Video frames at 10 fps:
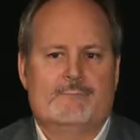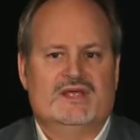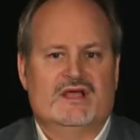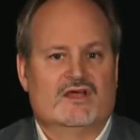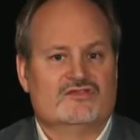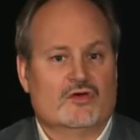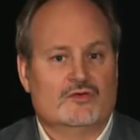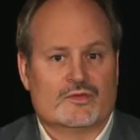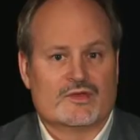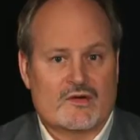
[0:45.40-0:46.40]
because
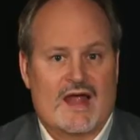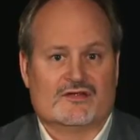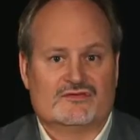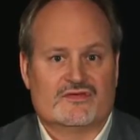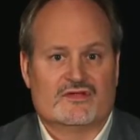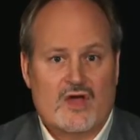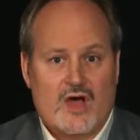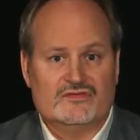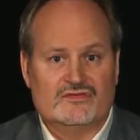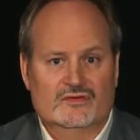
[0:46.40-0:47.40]
those were the grounds for the
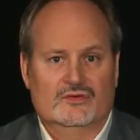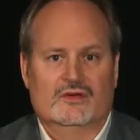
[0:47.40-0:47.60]
lawsuit,